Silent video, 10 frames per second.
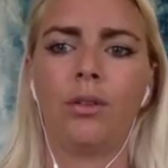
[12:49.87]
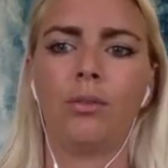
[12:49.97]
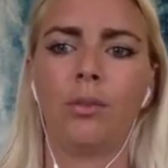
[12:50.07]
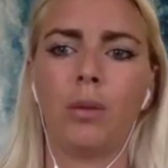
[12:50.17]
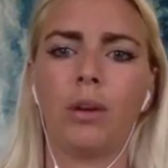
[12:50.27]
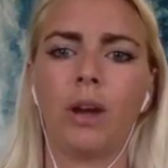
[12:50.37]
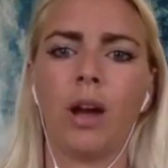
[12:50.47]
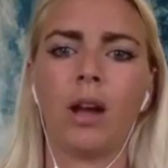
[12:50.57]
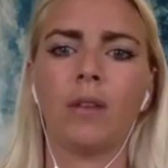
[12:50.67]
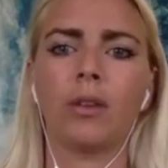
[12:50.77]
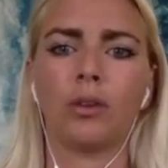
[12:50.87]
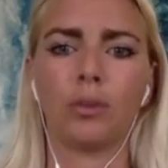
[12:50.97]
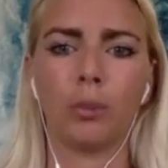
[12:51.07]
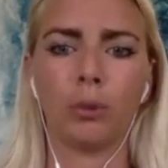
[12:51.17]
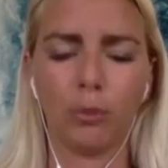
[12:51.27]
Remember, guys, it's
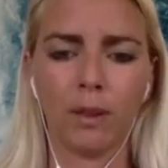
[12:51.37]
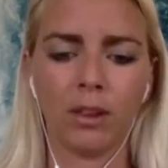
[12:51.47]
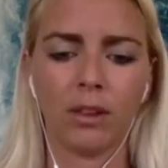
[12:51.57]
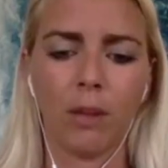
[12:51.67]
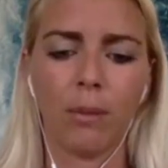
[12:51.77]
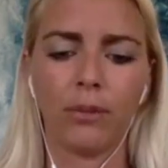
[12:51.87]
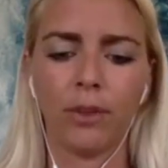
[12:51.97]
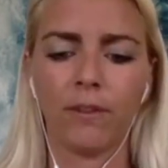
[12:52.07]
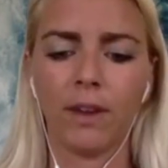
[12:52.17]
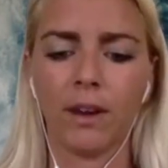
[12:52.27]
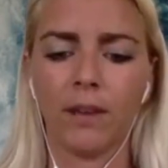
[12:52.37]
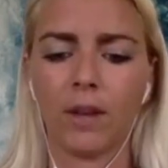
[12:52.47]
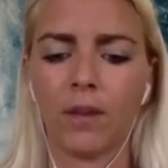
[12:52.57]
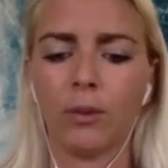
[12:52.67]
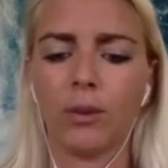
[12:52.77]
supposed to be in the South Pacific. It's
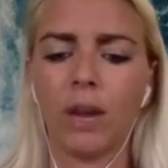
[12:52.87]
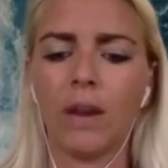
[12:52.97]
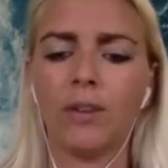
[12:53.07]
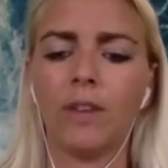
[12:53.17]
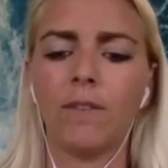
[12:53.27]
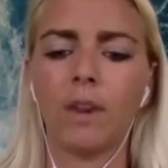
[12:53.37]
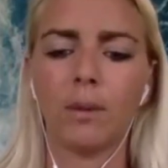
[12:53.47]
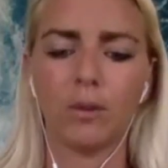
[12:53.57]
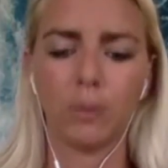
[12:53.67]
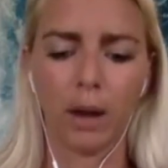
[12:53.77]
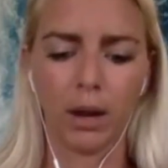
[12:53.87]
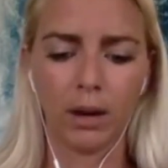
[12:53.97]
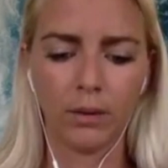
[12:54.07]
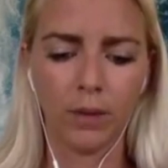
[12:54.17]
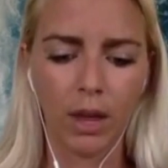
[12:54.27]
got those 18 venomous
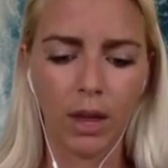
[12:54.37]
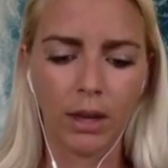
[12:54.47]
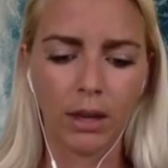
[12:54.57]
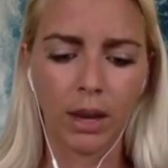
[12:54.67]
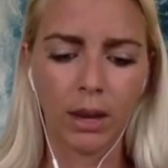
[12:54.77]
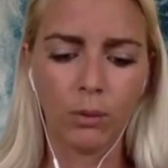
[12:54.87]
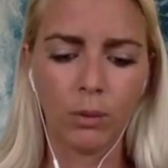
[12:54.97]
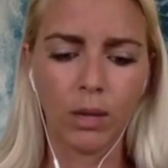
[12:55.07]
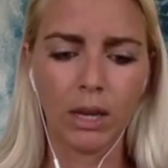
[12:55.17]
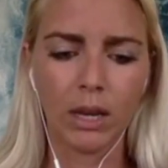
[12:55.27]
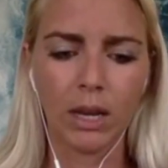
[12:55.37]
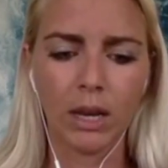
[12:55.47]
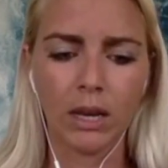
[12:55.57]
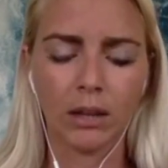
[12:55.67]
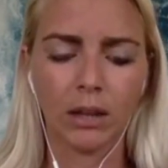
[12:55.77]
spines. Can we
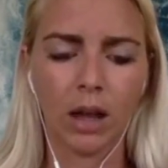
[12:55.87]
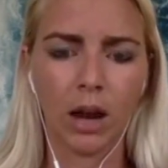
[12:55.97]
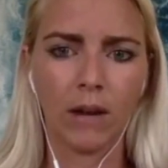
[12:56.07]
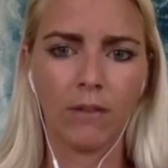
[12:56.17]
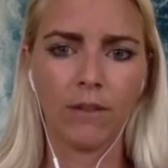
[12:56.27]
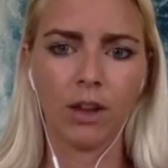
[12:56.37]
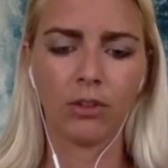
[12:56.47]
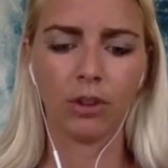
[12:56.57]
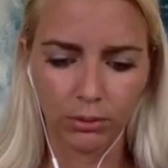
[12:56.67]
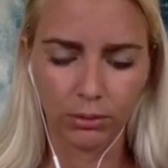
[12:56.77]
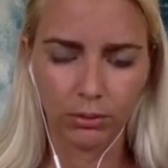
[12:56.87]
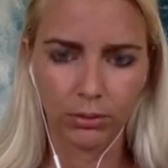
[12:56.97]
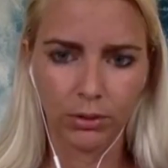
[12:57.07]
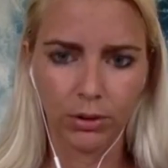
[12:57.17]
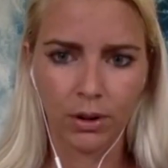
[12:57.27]
eat lionfish? Oh,
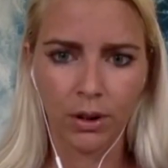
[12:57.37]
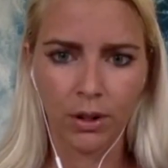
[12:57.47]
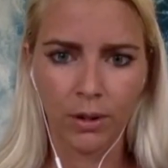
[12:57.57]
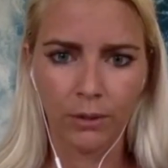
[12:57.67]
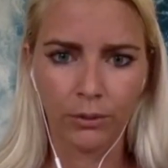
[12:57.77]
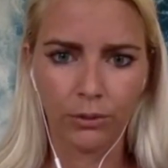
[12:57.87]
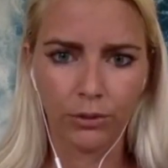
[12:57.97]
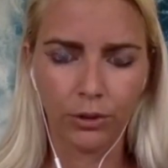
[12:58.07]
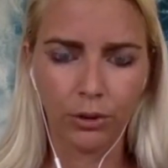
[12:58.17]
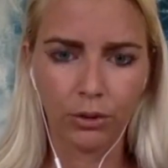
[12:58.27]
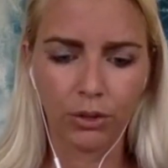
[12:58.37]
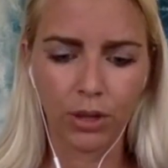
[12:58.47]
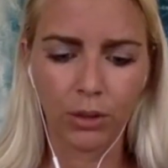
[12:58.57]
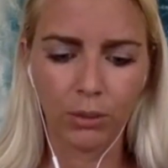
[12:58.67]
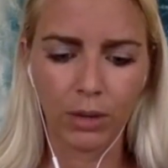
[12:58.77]
do you
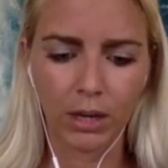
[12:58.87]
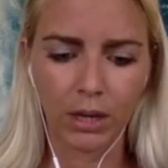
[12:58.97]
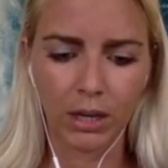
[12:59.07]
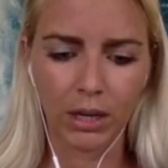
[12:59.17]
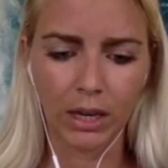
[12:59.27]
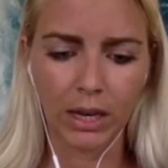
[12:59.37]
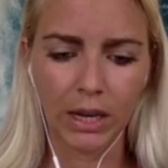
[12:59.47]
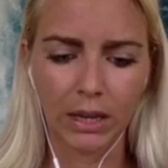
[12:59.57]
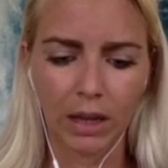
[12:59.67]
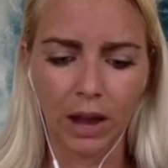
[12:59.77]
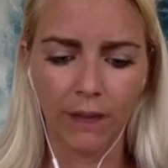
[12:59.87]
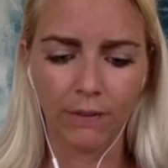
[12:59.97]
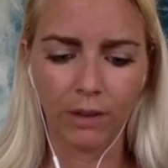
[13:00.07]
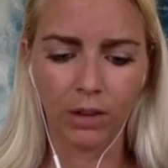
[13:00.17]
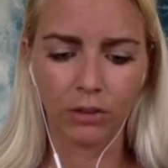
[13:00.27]
think we can eat
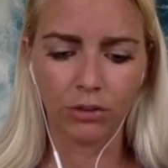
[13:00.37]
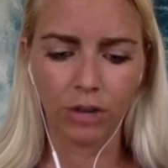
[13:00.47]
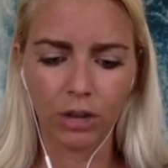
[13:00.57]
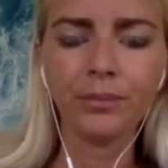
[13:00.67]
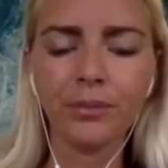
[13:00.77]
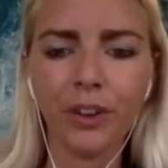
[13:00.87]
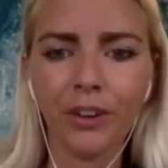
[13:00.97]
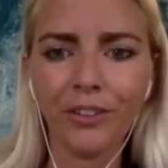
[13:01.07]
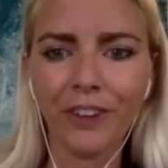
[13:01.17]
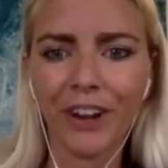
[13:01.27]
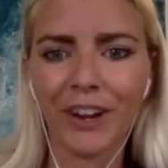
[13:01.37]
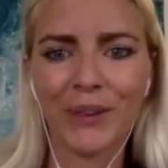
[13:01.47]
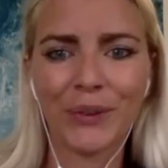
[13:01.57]
lionfish? Yes. All right.